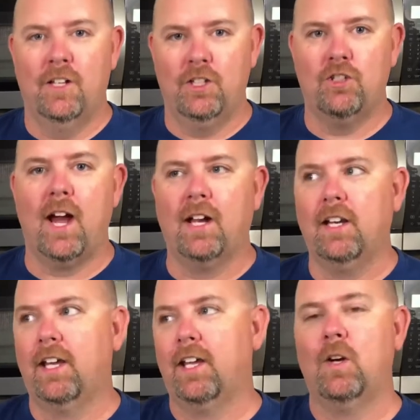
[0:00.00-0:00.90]
try
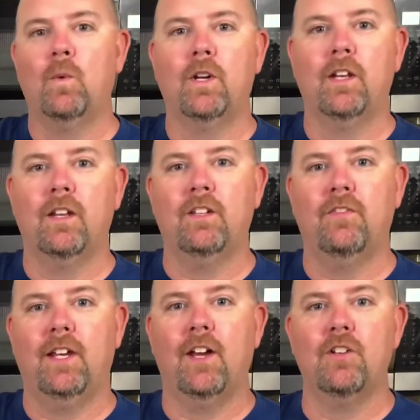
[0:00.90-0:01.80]
clicking on one of these
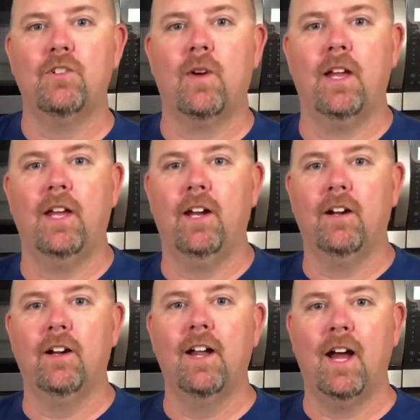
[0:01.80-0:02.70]
videos right
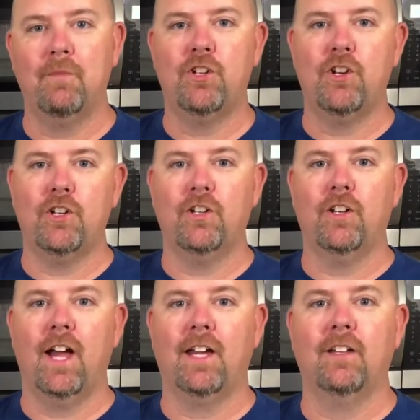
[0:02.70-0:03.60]
here. I'm sure
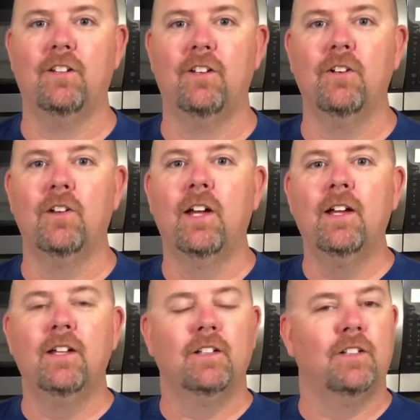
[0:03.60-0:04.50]
you'll like it too.
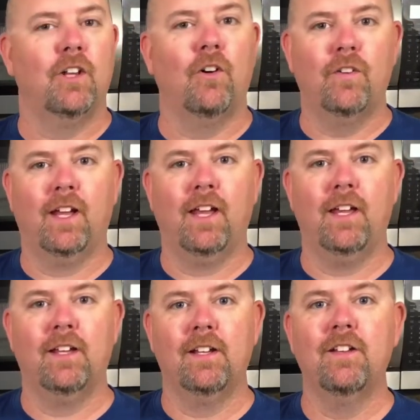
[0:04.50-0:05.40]
Don't
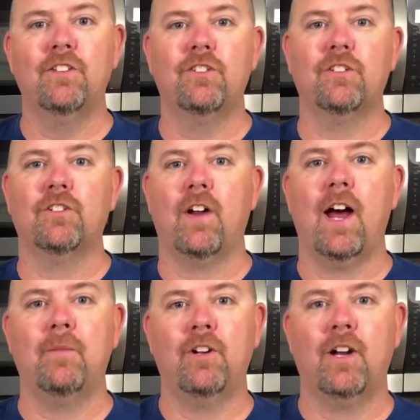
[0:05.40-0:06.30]
forget,
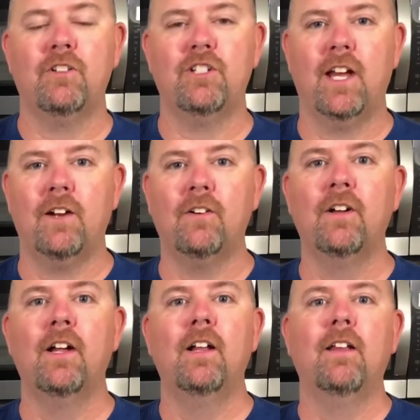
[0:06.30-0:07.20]
subscribe to our channel.
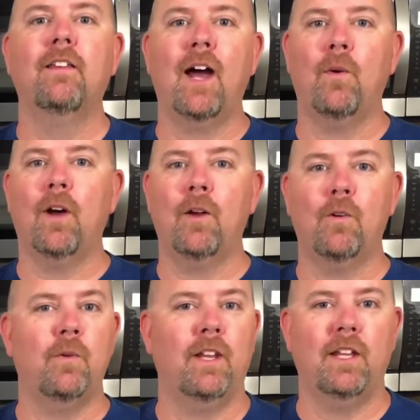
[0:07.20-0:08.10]
That way
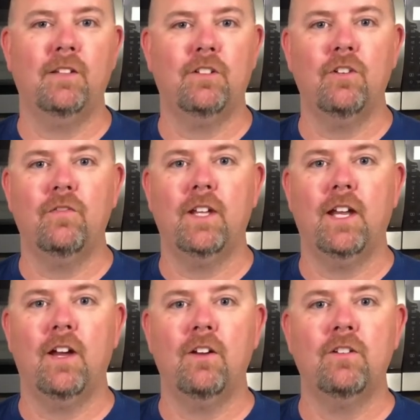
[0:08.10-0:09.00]
when we release new
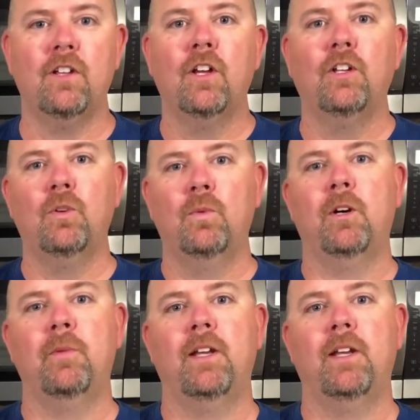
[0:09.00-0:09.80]
videos, you will be